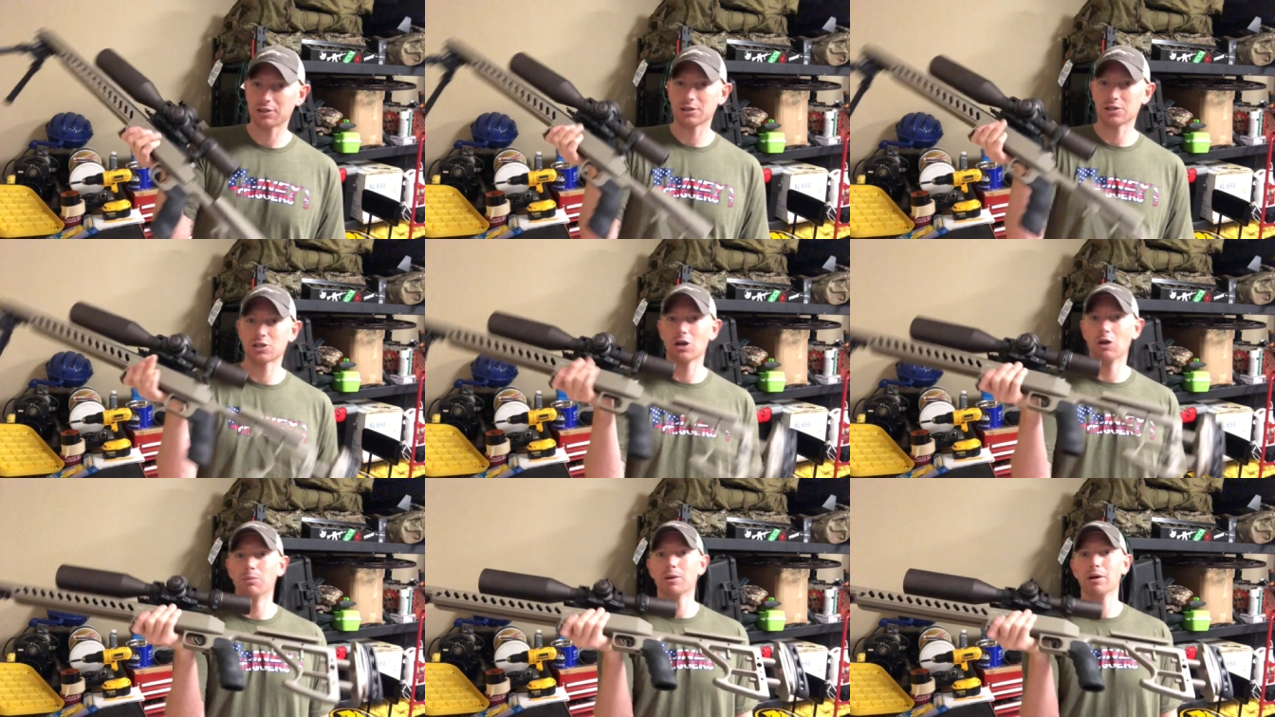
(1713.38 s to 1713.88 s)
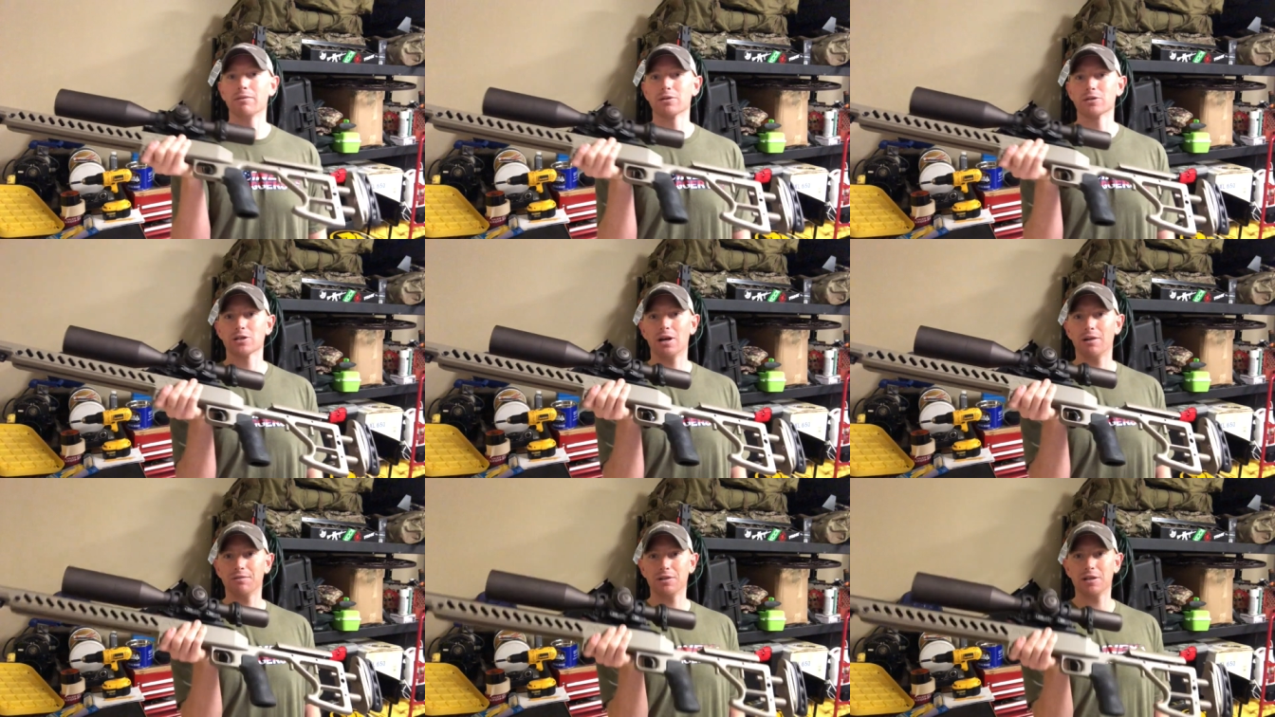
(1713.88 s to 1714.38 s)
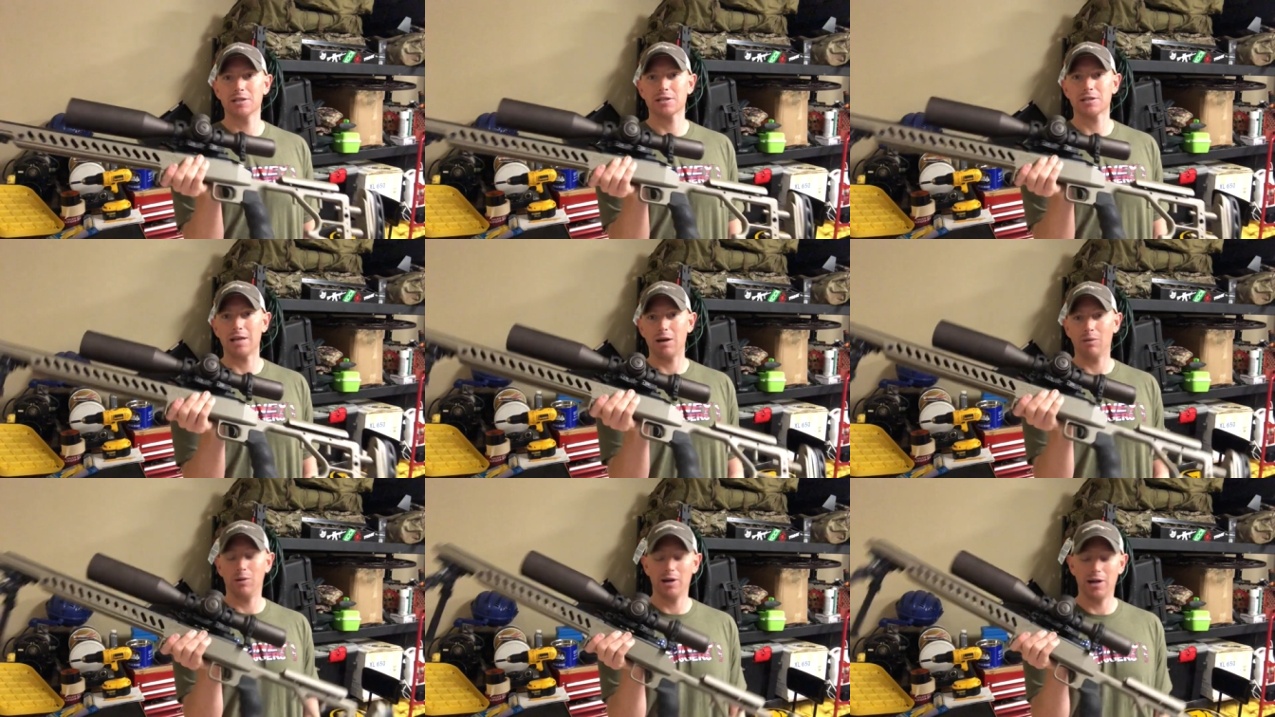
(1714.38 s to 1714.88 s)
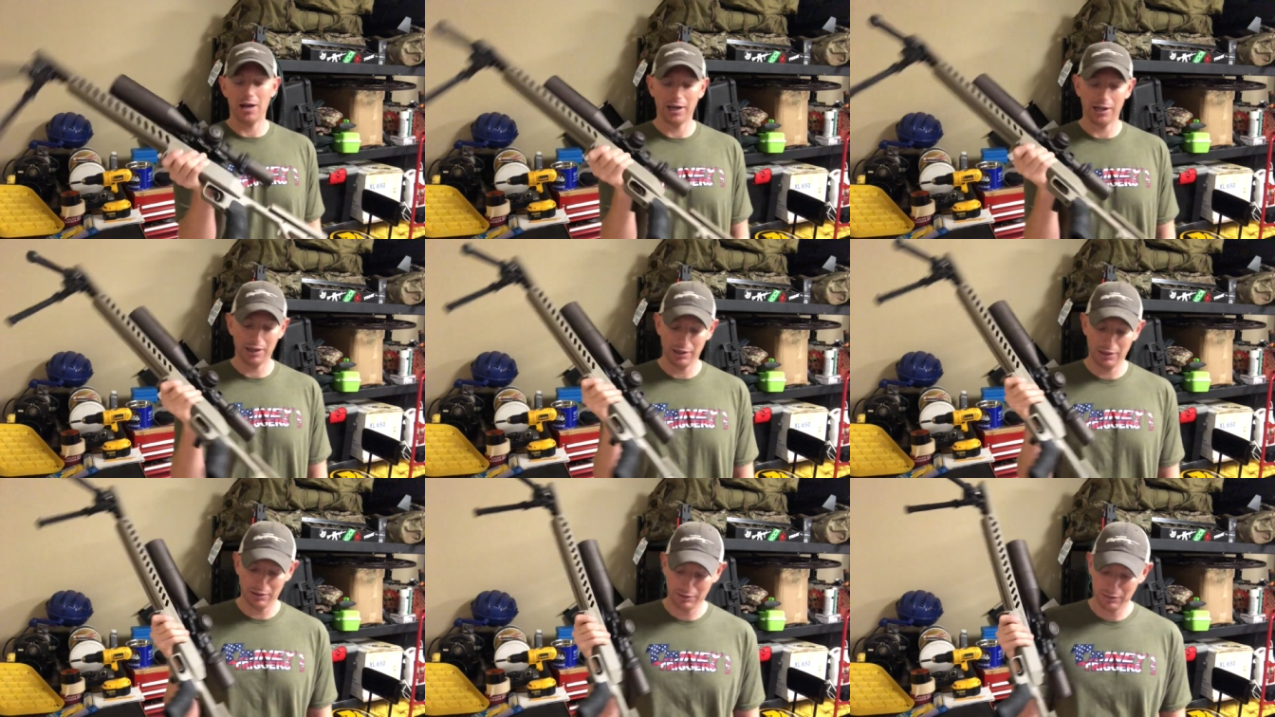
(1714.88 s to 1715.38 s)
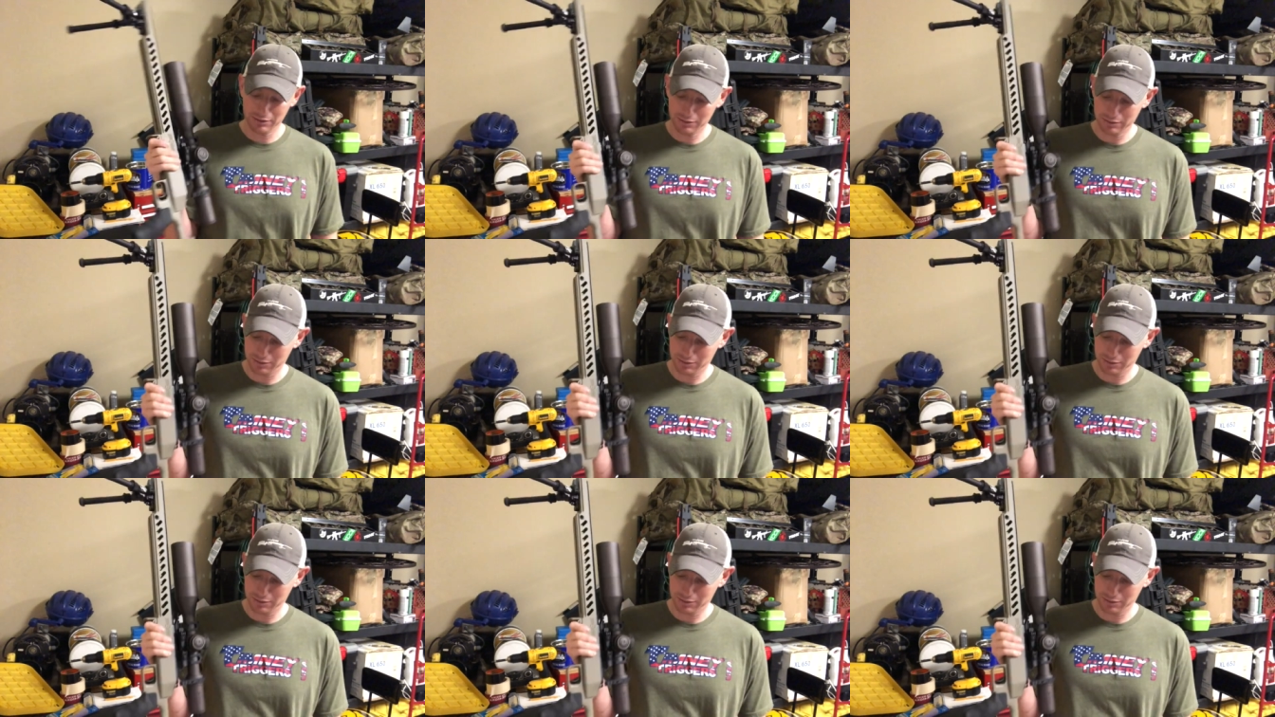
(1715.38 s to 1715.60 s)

the scope covers off this. That way I can,